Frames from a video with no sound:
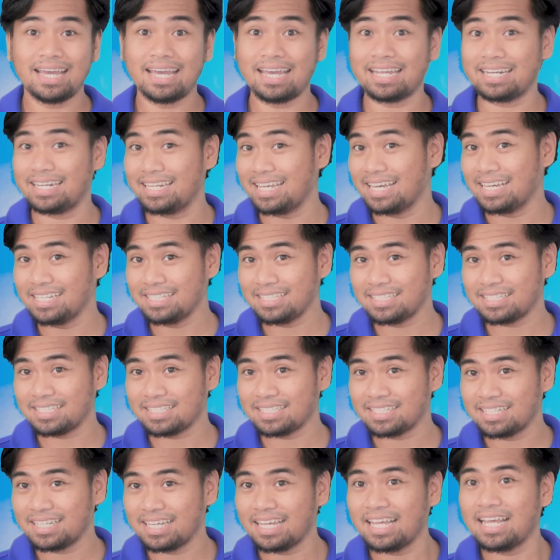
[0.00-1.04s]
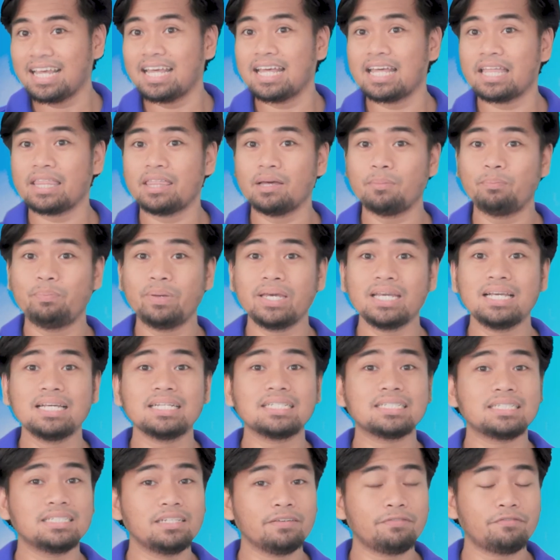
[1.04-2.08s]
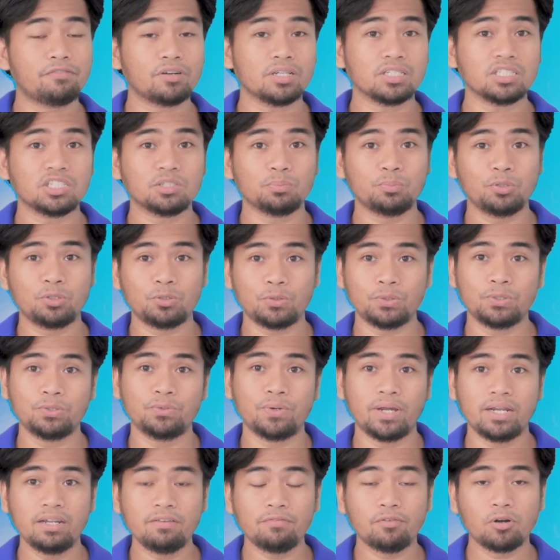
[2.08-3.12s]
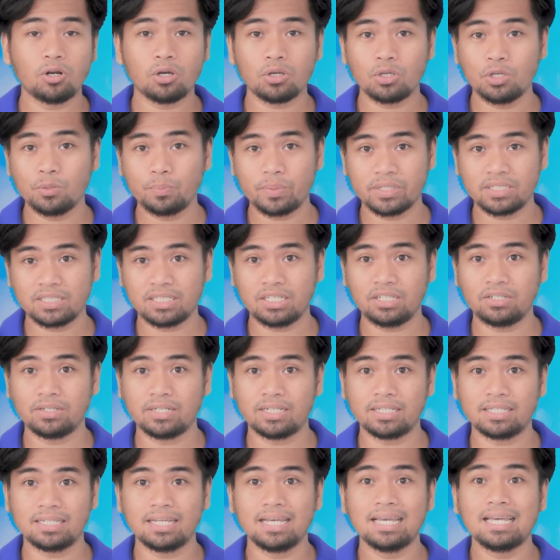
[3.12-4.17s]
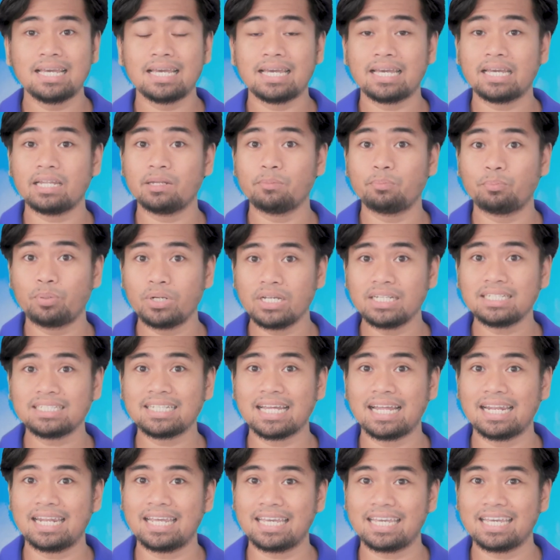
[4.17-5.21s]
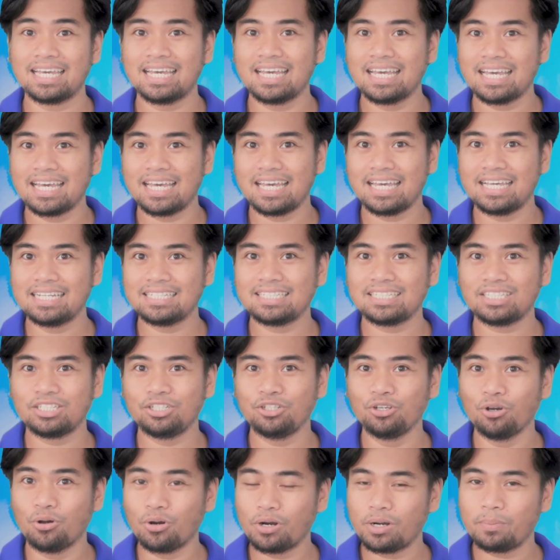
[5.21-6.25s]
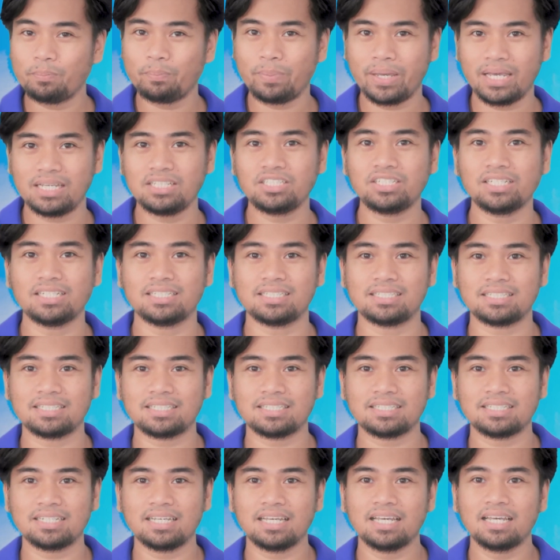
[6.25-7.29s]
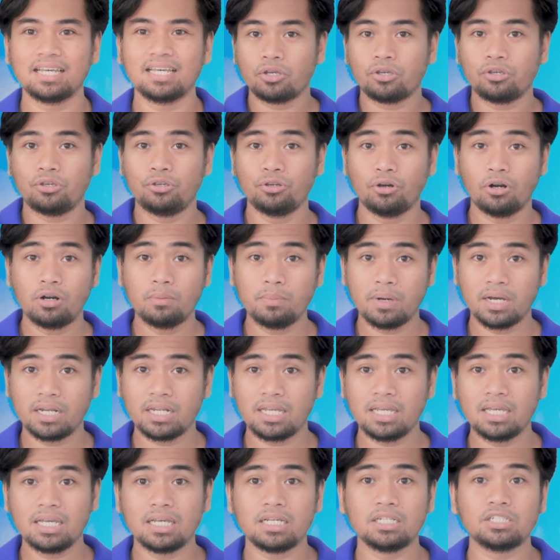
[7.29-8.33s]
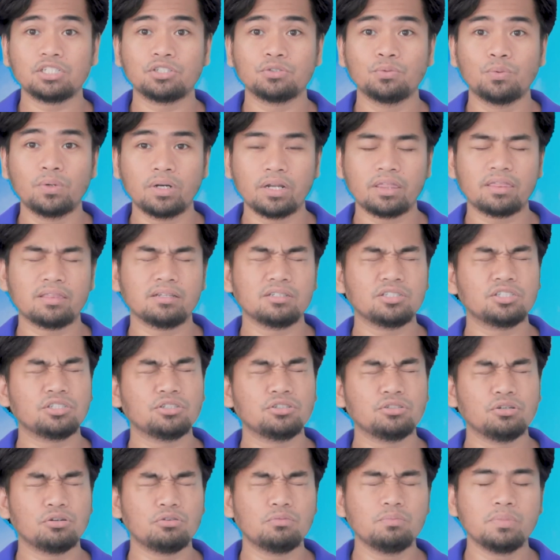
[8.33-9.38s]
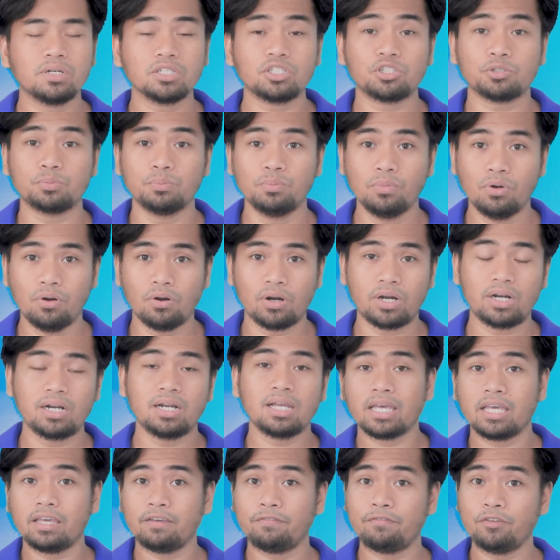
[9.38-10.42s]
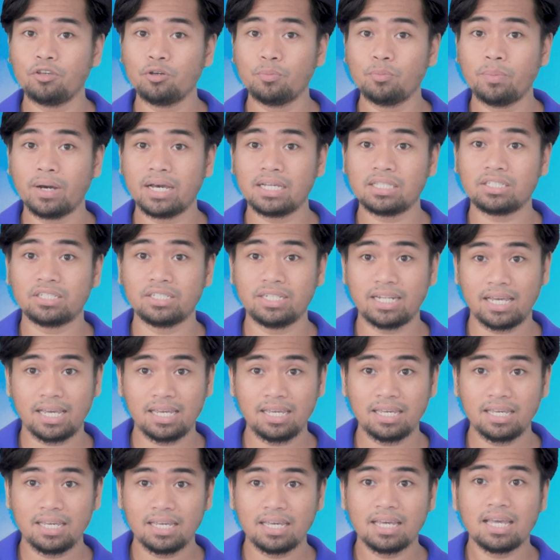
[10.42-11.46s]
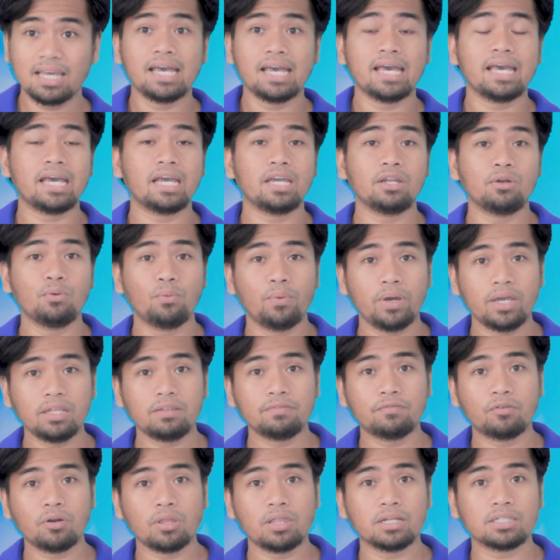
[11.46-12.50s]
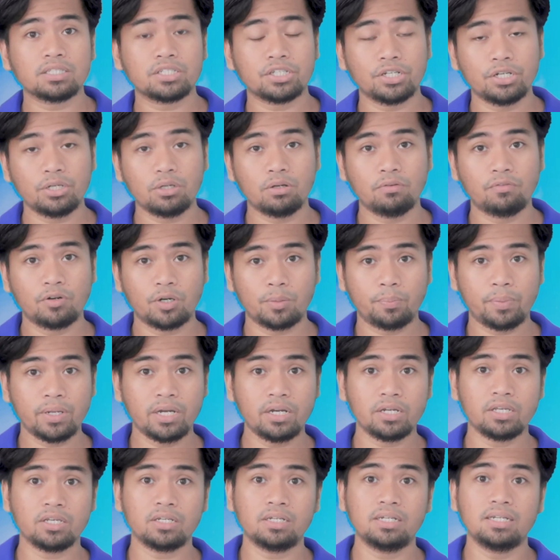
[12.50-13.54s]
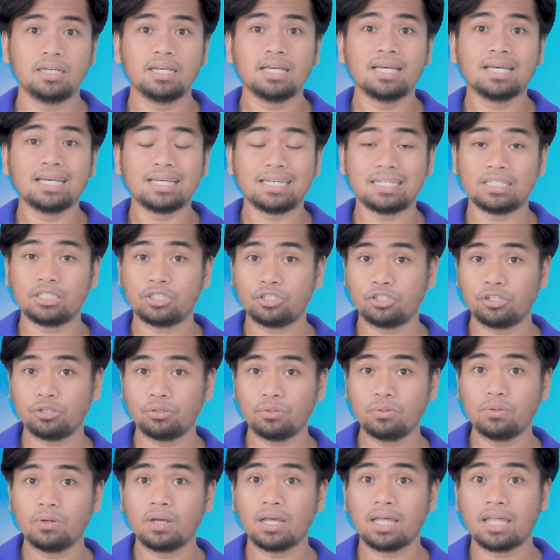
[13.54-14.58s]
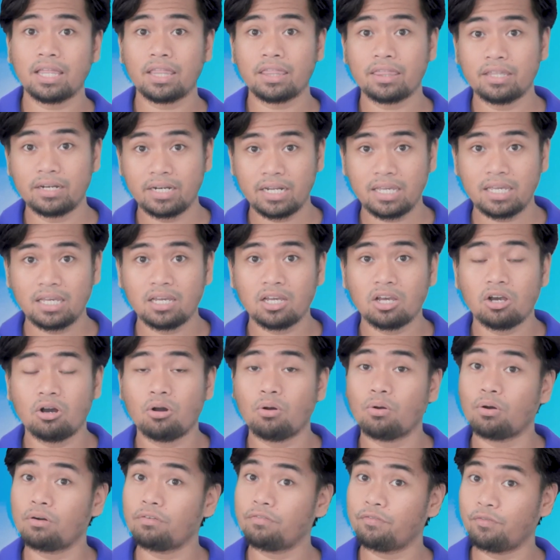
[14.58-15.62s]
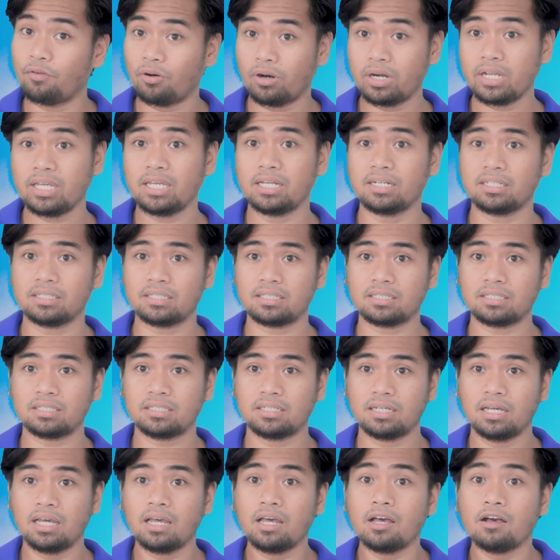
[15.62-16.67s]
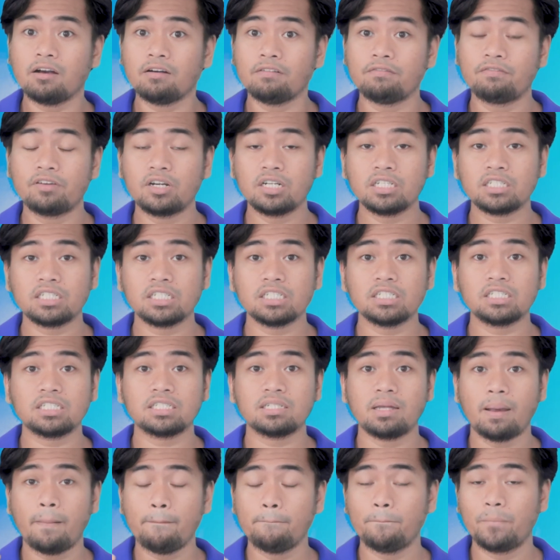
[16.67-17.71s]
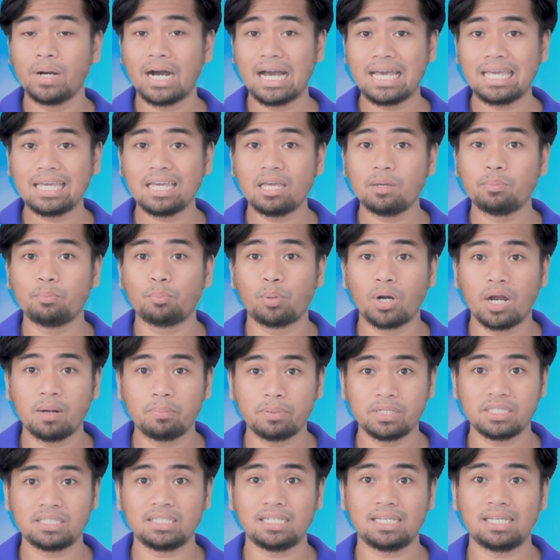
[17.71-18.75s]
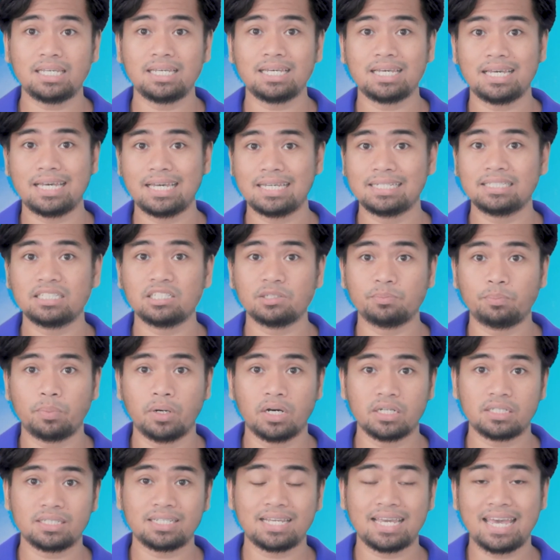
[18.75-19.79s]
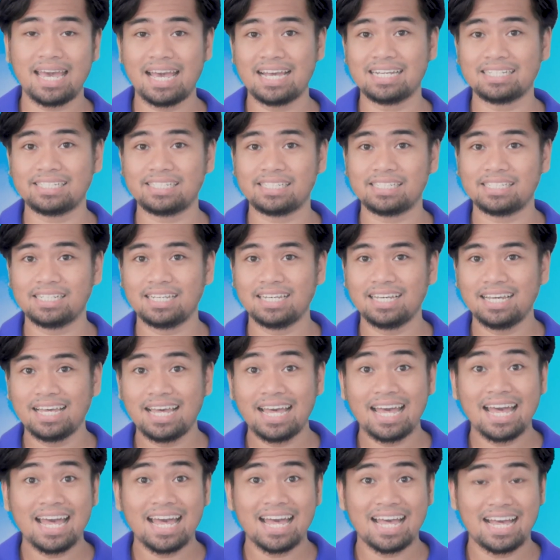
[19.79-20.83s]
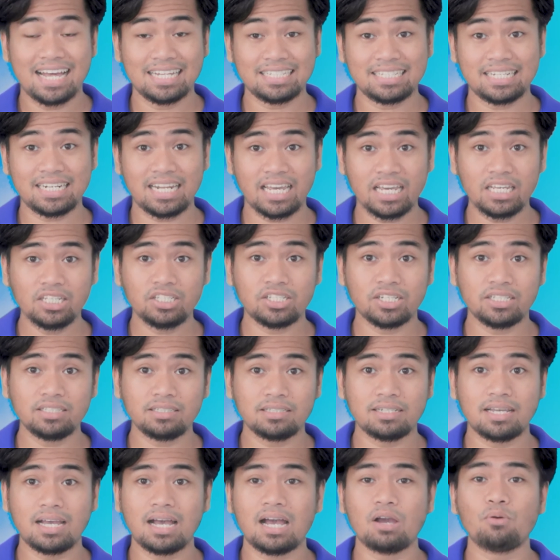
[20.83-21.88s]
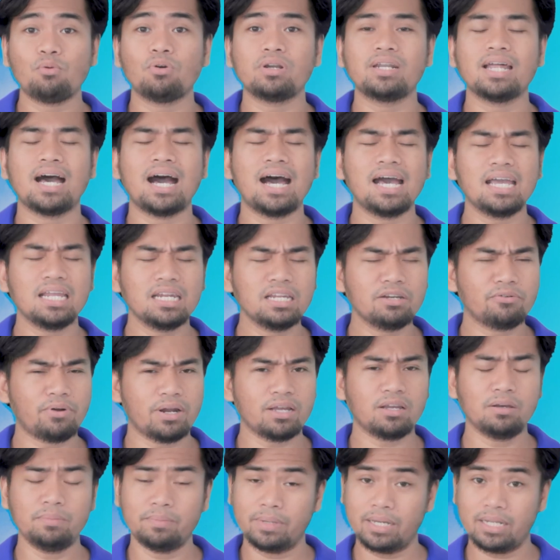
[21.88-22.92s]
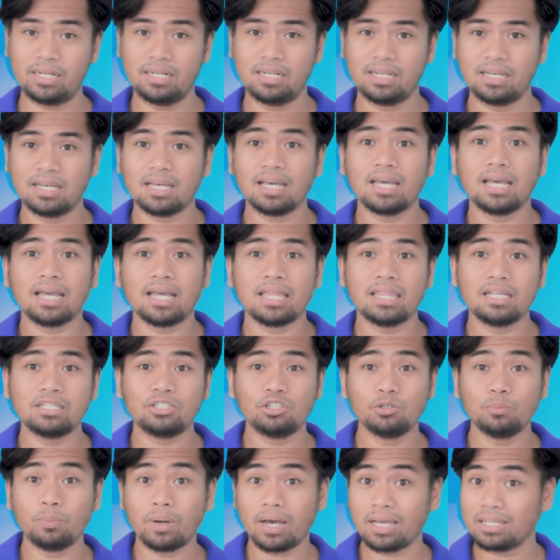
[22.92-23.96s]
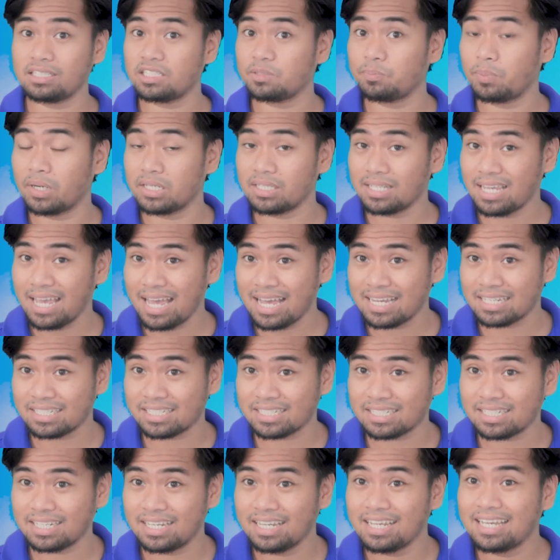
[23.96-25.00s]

And yes, the biggest difference between ready for occupancy unit and pre-selling is your patience. Your money is worth so much more if you buy today and wait for the turnover period in 2, 3, or 4 years. Versus buying a property in spot cash. As an agent, I would highly recommend that you buy in spot cash.